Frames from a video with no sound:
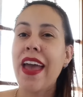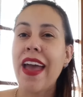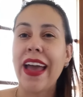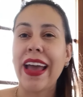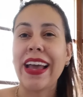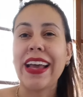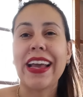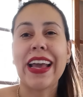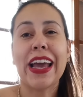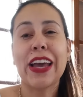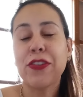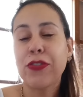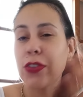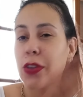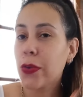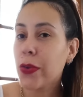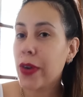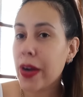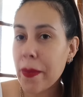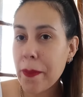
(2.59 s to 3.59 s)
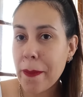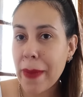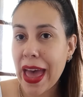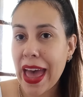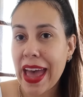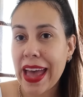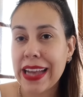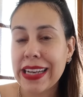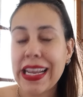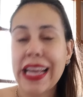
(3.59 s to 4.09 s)
Hey, if you're a
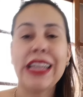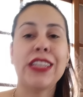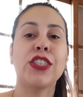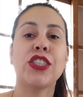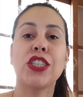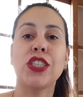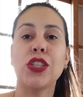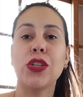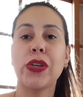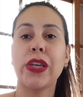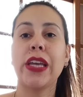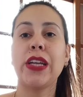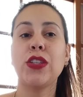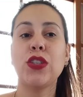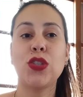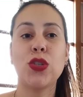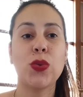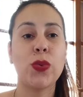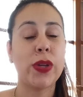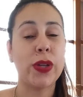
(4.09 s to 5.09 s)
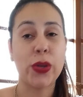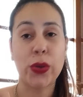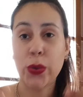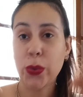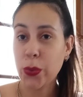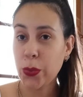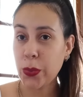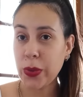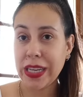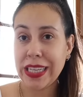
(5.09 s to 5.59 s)
man and you're looking to
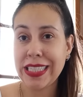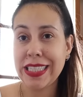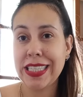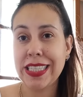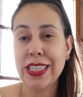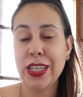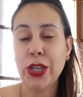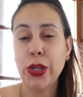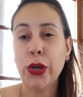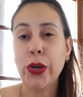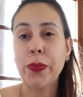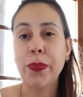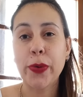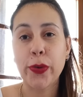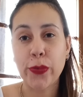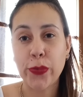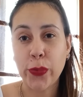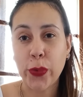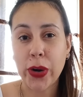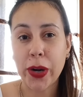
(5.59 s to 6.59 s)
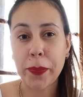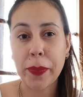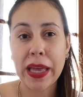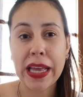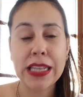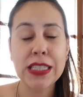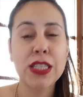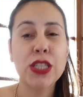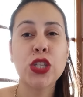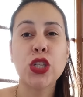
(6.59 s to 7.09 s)
increase your
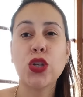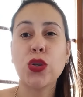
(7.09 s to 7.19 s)
performance,